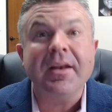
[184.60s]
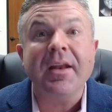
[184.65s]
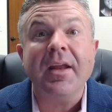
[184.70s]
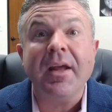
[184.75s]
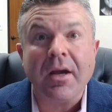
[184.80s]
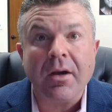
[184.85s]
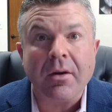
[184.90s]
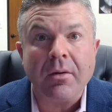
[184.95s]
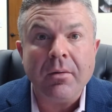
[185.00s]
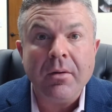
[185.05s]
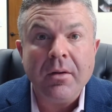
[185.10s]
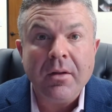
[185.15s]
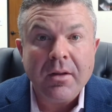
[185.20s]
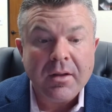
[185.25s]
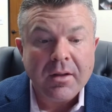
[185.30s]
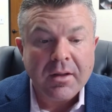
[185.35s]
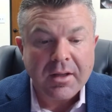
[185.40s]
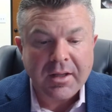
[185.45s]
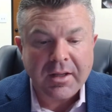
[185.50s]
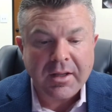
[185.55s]
now.
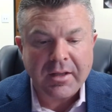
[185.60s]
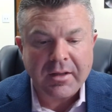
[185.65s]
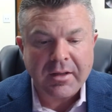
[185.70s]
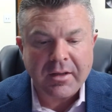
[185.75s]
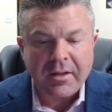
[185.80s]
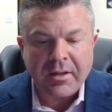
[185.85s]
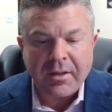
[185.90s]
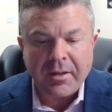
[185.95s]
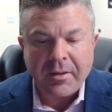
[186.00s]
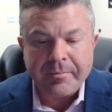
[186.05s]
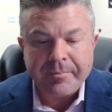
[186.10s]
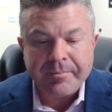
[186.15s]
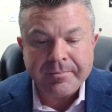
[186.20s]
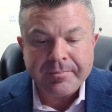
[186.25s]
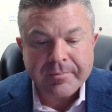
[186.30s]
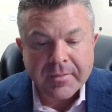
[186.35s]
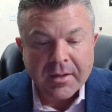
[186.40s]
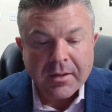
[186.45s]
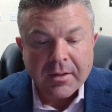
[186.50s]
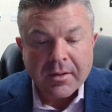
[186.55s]
And
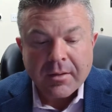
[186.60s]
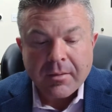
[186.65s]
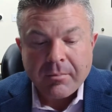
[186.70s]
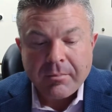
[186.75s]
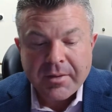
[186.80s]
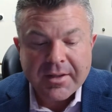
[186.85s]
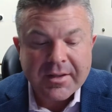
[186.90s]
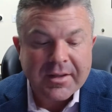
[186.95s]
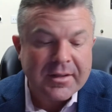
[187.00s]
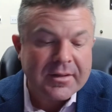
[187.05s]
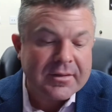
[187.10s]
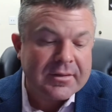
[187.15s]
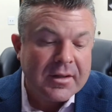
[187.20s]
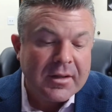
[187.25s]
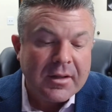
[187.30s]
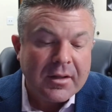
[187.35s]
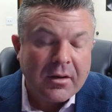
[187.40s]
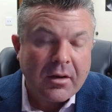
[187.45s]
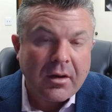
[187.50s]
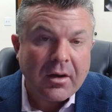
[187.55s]
because
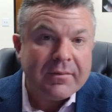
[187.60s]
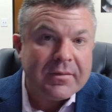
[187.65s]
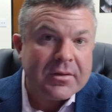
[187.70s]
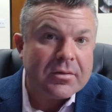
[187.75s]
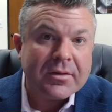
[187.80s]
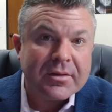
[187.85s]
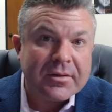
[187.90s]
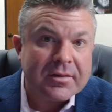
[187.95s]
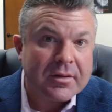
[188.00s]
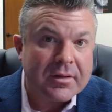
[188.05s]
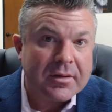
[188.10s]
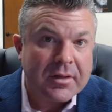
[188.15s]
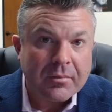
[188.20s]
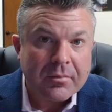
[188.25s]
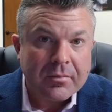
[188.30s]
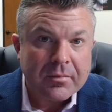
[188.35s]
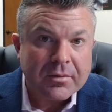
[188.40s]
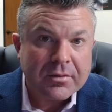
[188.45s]
our inventory is so low.